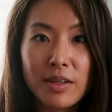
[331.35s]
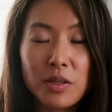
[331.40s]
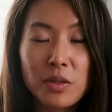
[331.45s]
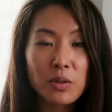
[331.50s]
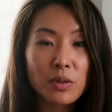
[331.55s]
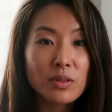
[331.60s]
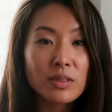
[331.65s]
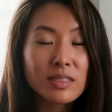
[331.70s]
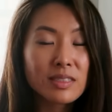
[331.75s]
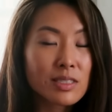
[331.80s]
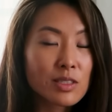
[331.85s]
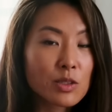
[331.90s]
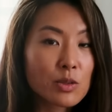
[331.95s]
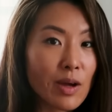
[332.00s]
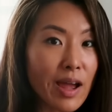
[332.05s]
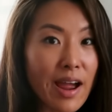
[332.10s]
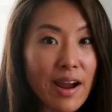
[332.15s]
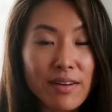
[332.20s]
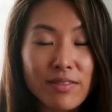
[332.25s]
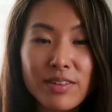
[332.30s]
You don't need to
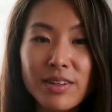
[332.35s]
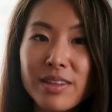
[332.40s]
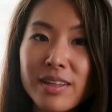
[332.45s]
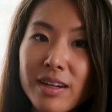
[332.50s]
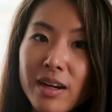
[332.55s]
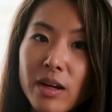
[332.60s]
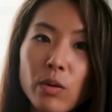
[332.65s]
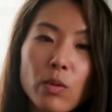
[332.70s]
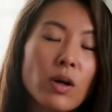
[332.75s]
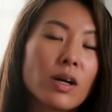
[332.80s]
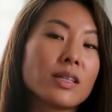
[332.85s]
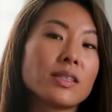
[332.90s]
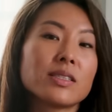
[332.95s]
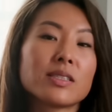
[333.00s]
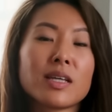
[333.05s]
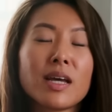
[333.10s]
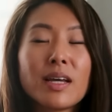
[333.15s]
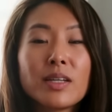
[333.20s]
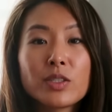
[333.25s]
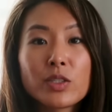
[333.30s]
do everything at once.